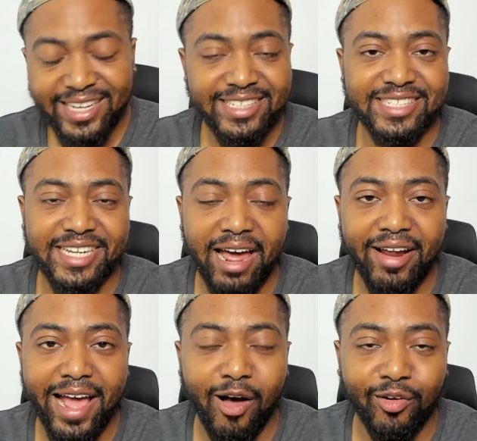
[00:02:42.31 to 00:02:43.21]
scout
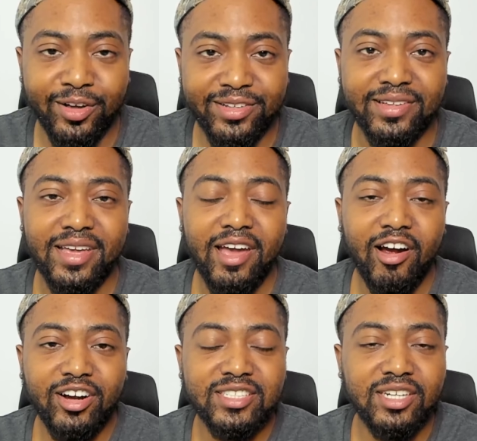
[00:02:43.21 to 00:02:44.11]
out
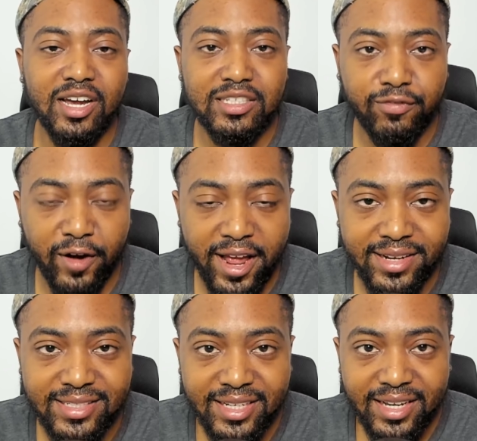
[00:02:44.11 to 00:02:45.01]
her son's
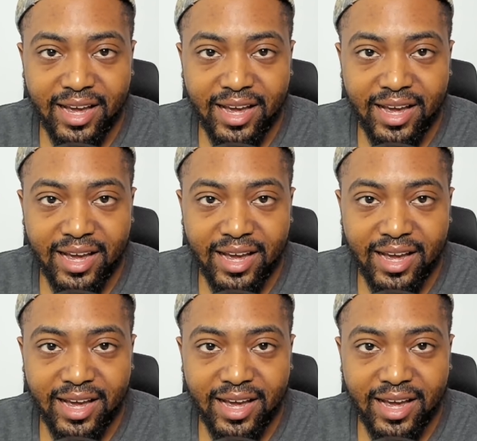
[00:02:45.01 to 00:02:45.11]
friends